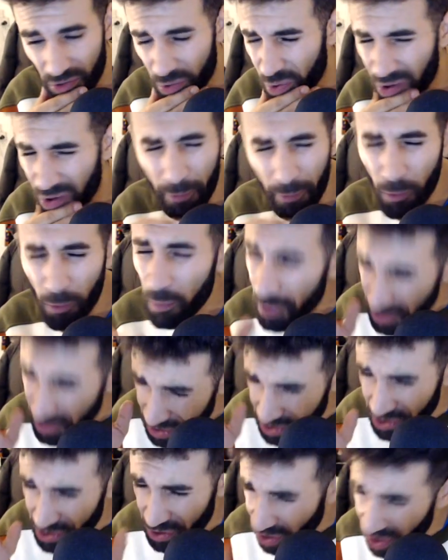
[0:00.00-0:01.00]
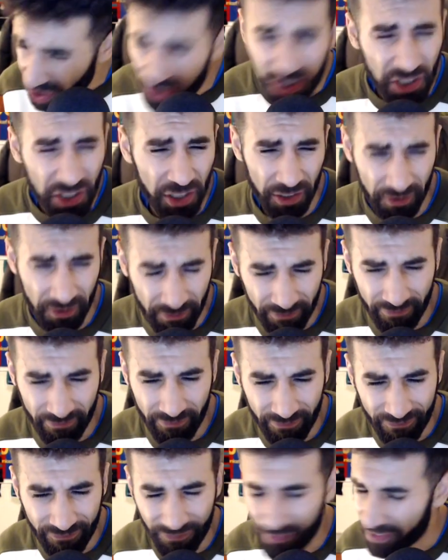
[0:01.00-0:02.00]
I'm almost certain
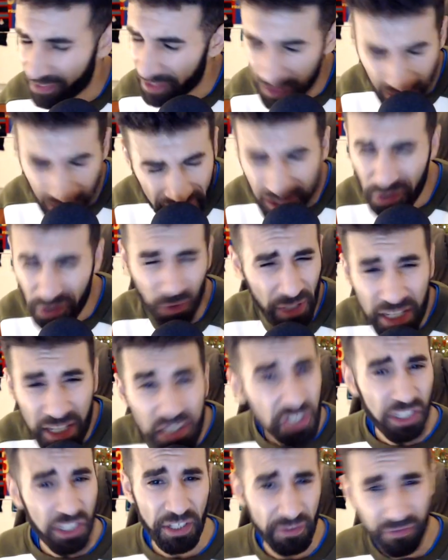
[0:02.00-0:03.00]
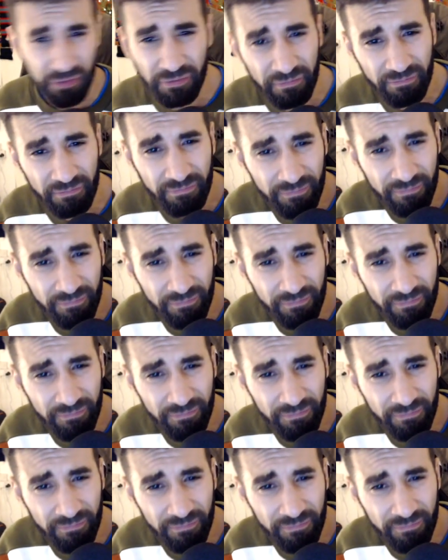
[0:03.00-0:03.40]
that that's not it, Chief.